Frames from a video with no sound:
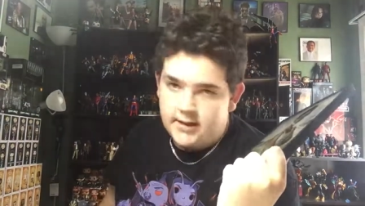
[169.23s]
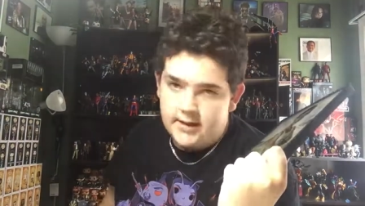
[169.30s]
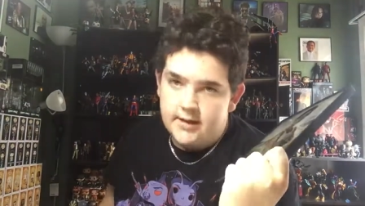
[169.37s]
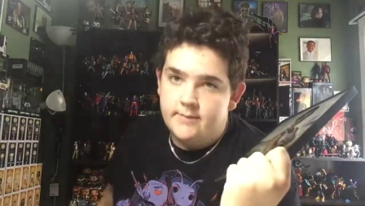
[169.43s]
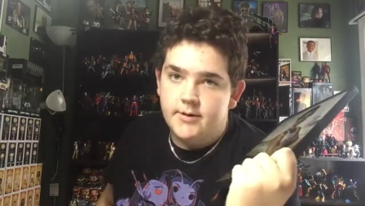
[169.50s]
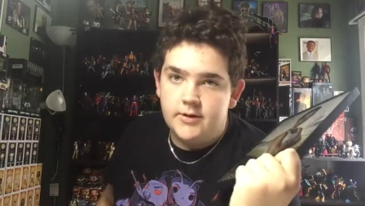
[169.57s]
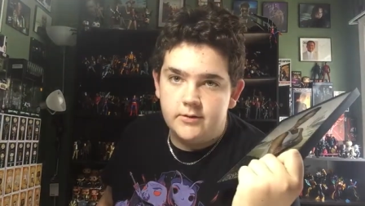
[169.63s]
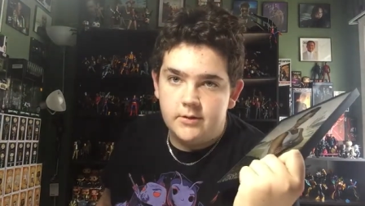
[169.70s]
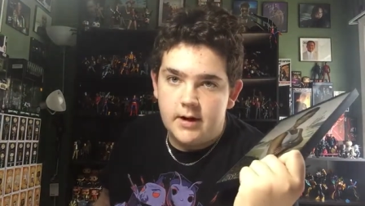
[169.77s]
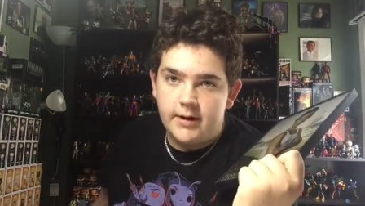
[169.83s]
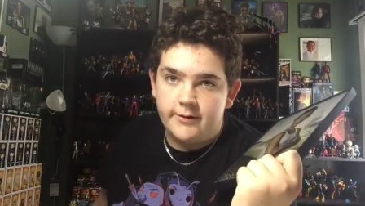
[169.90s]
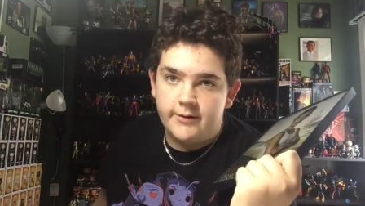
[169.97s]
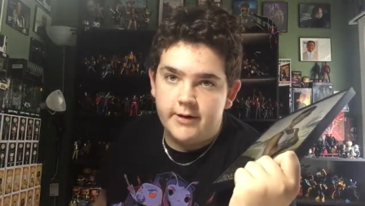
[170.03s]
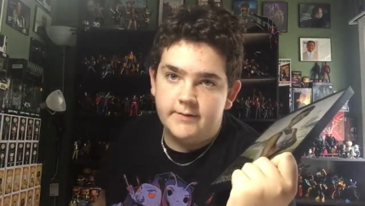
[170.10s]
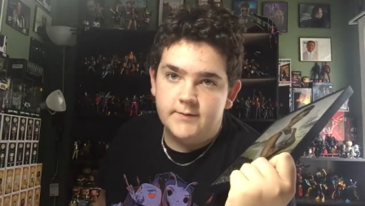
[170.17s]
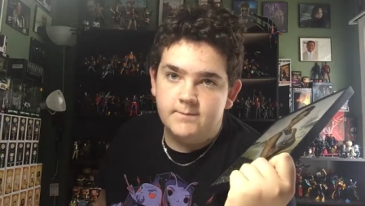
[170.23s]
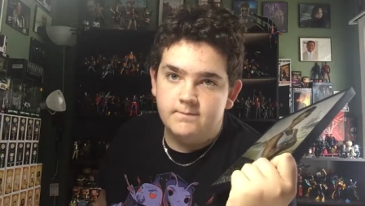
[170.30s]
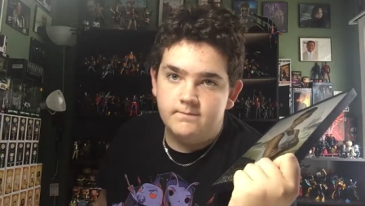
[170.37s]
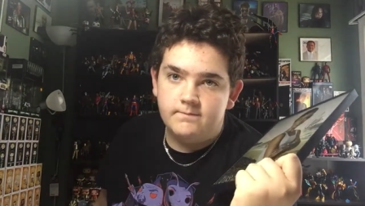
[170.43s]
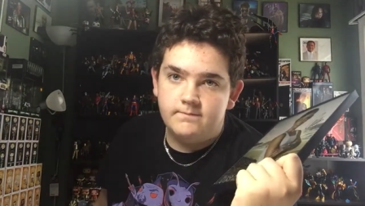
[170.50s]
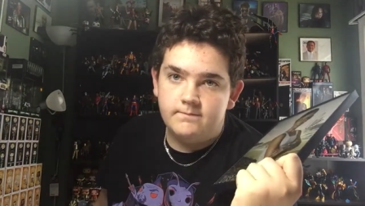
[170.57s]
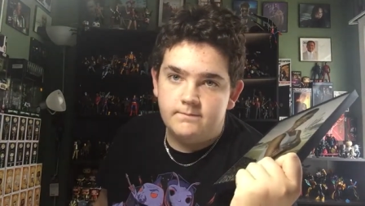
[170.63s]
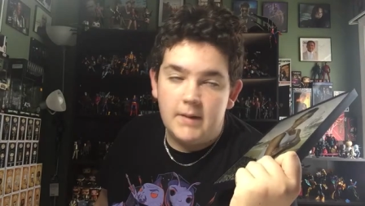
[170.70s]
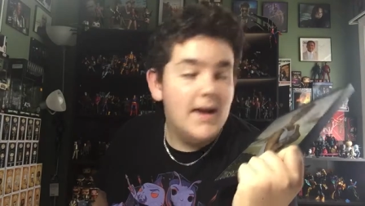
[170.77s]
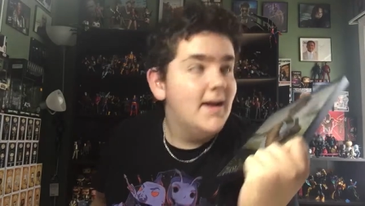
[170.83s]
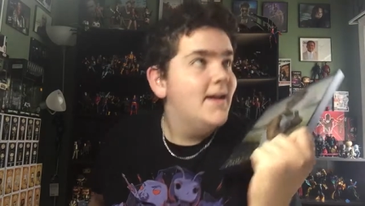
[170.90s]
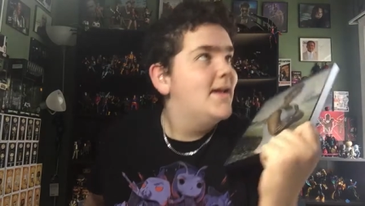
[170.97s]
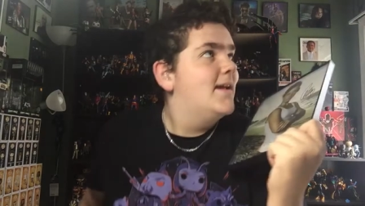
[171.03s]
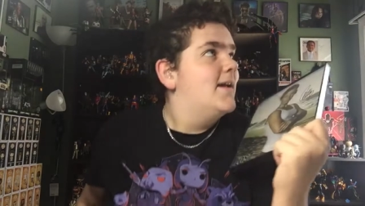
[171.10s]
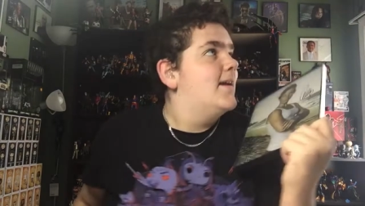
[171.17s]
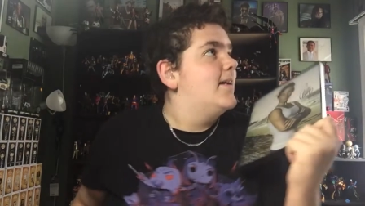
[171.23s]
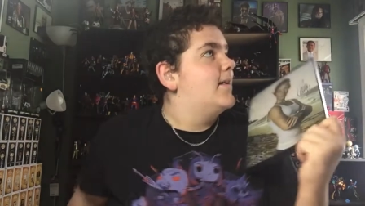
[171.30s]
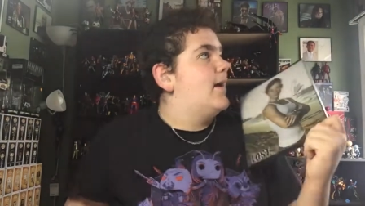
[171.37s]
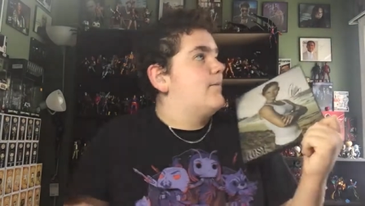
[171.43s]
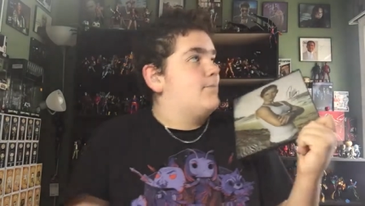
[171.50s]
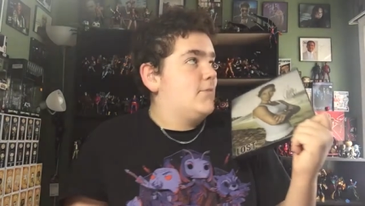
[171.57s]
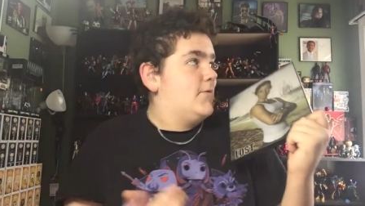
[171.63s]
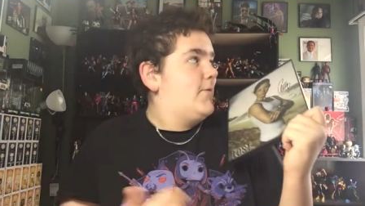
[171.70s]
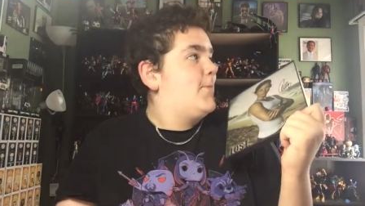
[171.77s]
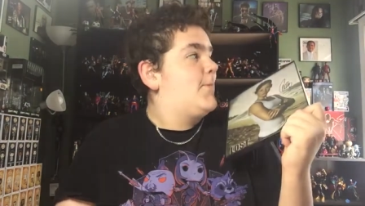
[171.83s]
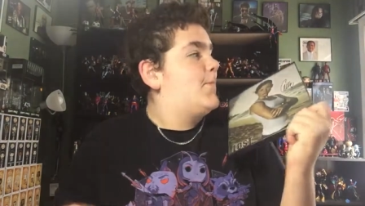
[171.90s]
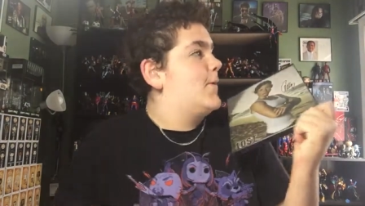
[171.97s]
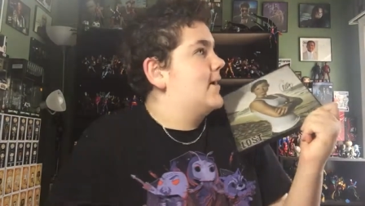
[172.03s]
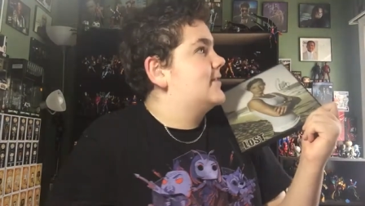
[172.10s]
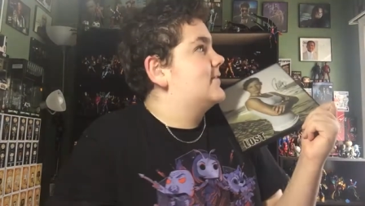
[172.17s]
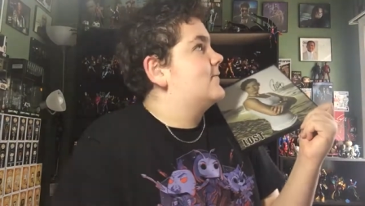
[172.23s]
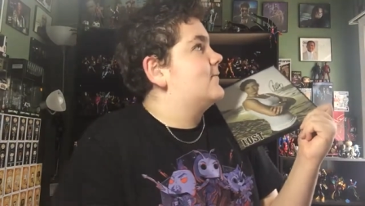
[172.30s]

gave me two autographs but uh, parts